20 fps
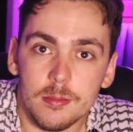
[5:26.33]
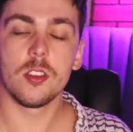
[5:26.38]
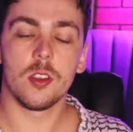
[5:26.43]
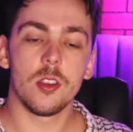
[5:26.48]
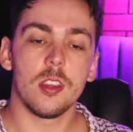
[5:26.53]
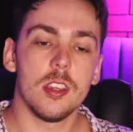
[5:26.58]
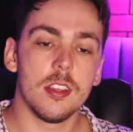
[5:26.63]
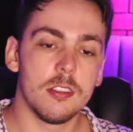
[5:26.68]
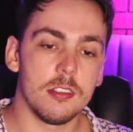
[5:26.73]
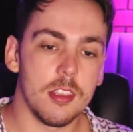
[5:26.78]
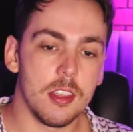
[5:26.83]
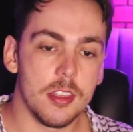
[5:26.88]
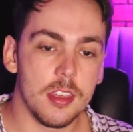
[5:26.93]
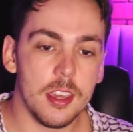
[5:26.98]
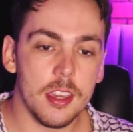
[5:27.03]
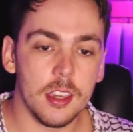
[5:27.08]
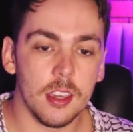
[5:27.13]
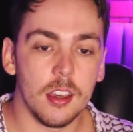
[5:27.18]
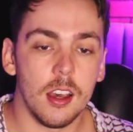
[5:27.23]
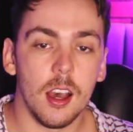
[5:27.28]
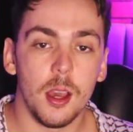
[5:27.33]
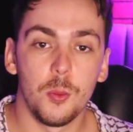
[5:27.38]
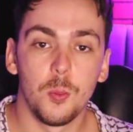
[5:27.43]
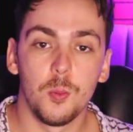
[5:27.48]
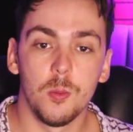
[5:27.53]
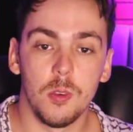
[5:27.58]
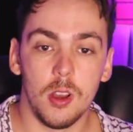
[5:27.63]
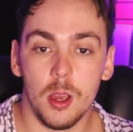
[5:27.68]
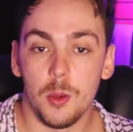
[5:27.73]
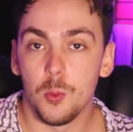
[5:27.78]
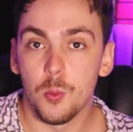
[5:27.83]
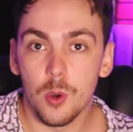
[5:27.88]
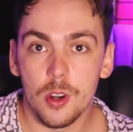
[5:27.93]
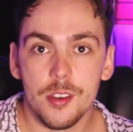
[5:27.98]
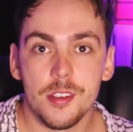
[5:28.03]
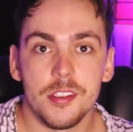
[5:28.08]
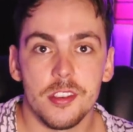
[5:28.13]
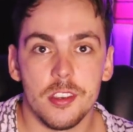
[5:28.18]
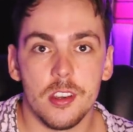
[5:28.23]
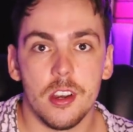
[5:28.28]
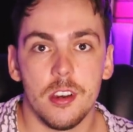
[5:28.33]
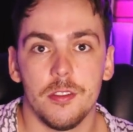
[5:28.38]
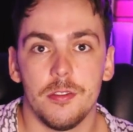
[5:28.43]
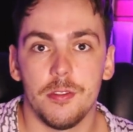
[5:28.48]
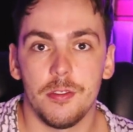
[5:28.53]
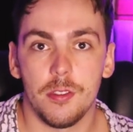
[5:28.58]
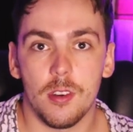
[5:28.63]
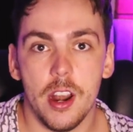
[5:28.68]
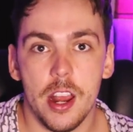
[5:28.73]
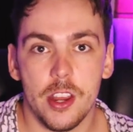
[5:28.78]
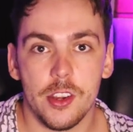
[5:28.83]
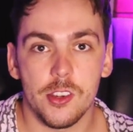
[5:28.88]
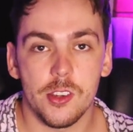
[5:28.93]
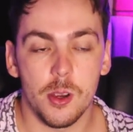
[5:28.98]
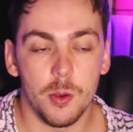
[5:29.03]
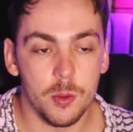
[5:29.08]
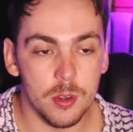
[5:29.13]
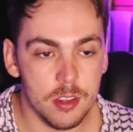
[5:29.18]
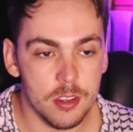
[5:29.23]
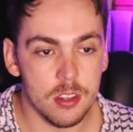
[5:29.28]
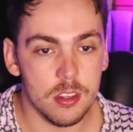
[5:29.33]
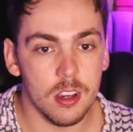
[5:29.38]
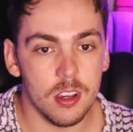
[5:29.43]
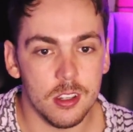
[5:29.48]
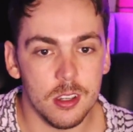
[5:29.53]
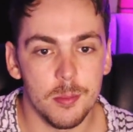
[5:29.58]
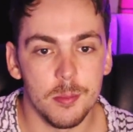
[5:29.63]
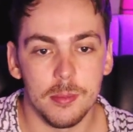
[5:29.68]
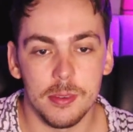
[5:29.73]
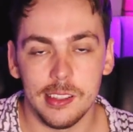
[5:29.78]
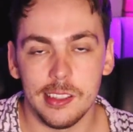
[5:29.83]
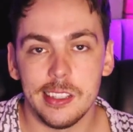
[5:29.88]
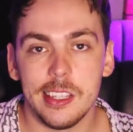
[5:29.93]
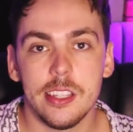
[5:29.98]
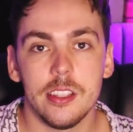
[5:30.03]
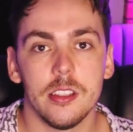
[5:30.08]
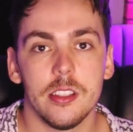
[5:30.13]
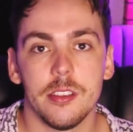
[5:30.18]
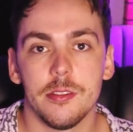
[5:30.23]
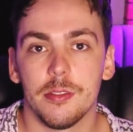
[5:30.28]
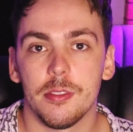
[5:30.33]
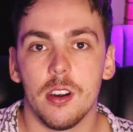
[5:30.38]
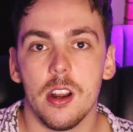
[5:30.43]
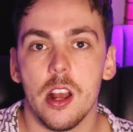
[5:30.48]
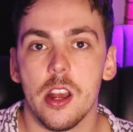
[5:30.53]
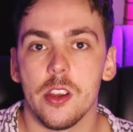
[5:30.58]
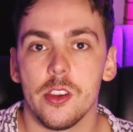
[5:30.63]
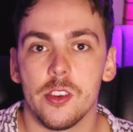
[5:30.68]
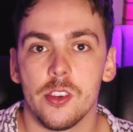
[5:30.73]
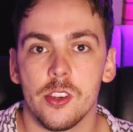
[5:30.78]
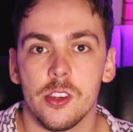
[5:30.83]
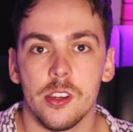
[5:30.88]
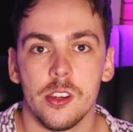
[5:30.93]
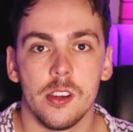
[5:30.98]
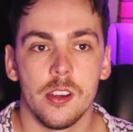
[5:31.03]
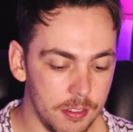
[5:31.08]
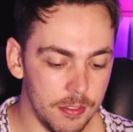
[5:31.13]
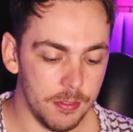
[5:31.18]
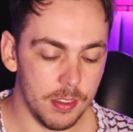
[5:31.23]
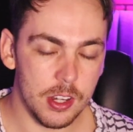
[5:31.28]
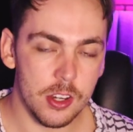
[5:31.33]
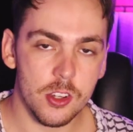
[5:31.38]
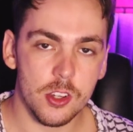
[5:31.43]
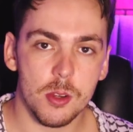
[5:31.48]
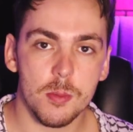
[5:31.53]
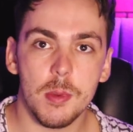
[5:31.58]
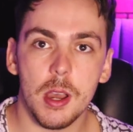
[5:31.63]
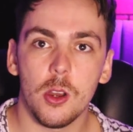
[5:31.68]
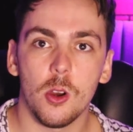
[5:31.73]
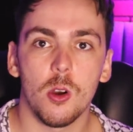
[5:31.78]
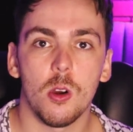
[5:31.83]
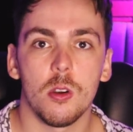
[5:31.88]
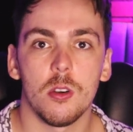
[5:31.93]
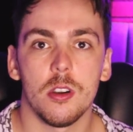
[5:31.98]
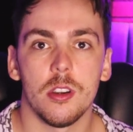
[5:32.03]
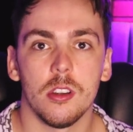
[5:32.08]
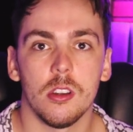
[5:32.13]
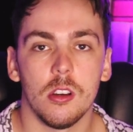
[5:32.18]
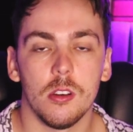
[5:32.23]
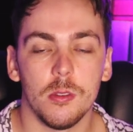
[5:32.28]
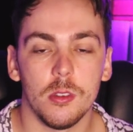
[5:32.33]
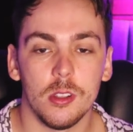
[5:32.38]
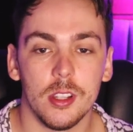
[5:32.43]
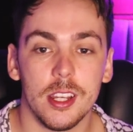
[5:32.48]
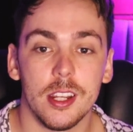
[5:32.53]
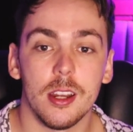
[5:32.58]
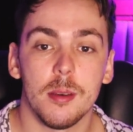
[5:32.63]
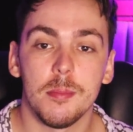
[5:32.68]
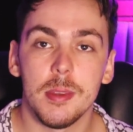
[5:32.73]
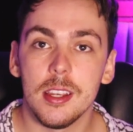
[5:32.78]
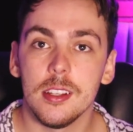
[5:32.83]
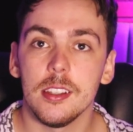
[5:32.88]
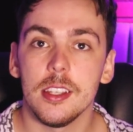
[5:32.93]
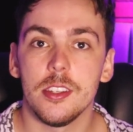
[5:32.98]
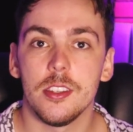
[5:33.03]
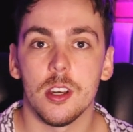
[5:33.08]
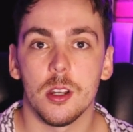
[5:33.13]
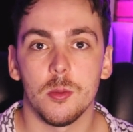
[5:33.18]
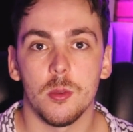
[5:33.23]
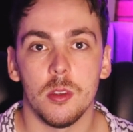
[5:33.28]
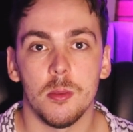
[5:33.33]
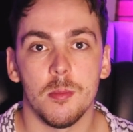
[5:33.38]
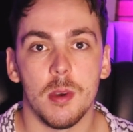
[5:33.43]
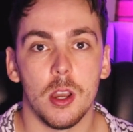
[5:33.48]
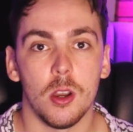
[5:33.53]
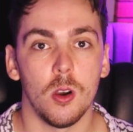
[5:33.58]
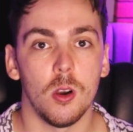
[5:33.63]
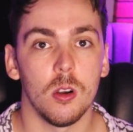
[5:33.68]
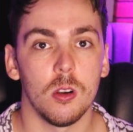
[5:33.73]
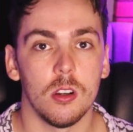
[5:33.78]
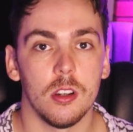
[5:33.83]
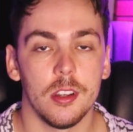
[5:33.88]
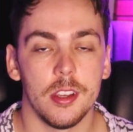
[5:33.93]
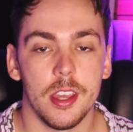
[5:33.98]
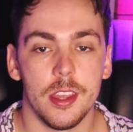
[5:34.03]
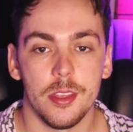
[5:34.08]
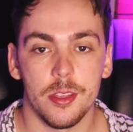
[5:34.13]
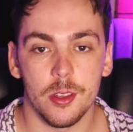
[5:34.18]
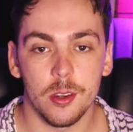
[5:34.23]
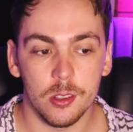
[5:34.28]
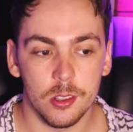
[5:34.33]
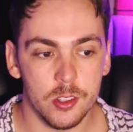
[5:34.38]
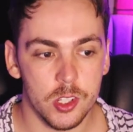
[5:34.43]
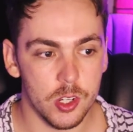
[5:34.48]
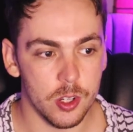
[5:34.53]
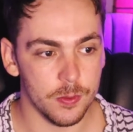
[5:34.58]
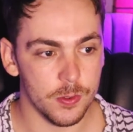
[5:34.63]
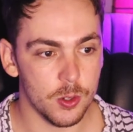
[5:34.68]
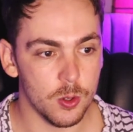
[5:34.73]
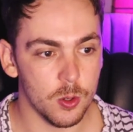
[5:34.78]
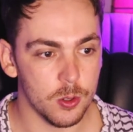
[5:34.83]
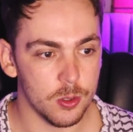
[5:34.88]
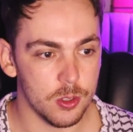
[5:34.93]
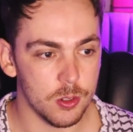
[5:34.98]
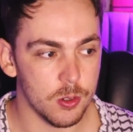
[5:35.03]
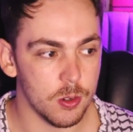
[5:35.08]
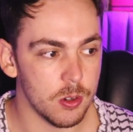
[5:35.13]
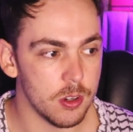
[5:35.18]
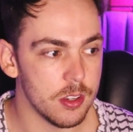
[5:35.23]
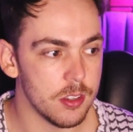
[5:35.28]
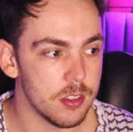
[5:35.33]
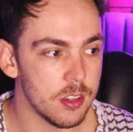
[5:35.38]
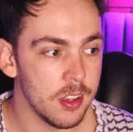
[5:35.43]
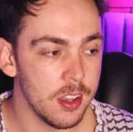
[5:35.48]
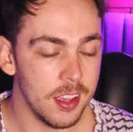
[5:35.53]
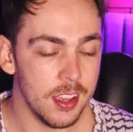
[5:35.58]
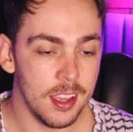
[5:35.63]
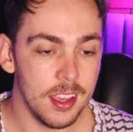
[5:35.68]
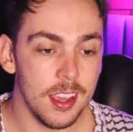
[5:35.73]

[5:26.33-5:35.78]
so here's the thing, I, I want to start fresh, I want to start completely fresh. I've finished my horror novel and I'm nearly done with my horror anthology of short stories,